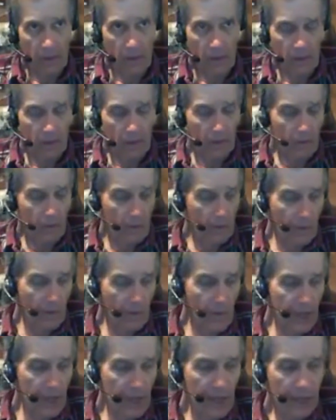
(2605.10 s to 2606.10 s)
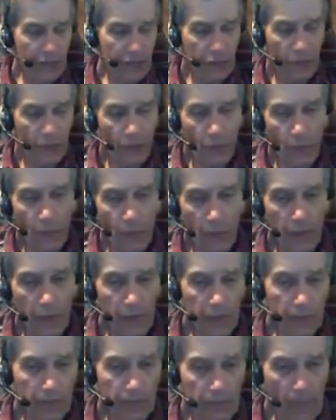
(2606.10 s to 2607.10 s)
If you catch a
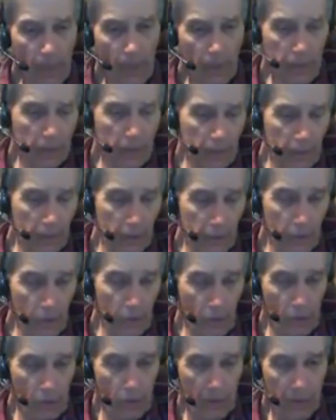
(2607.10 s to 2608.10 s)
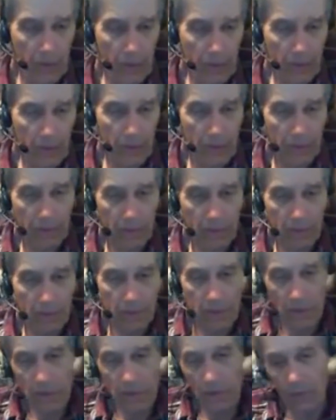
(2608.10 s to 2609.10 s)
real monster swarm,
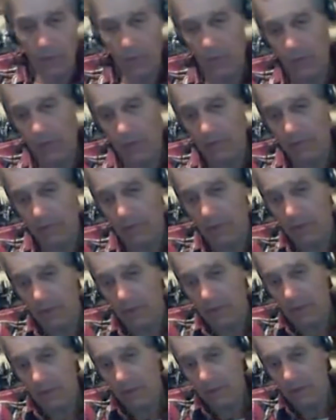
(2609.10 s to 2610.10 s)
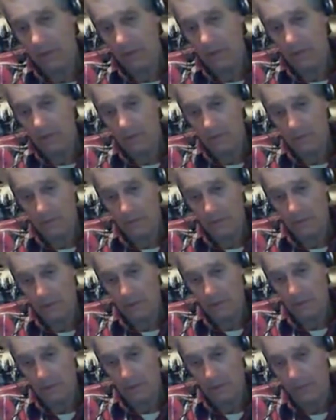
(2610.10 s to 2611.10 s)
you're talking
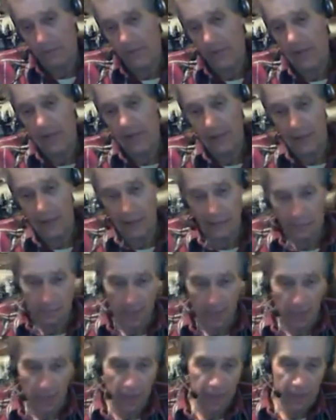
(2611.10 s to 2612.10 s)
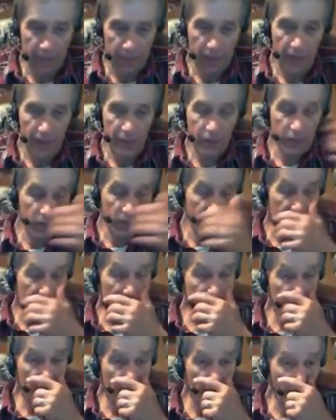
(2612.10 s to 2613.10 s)
a 5-gallon bucket size
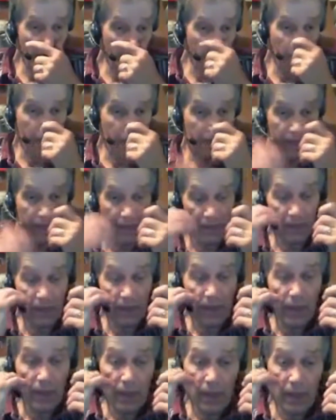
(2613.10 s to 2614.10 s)
swarm. That's a lot of bees.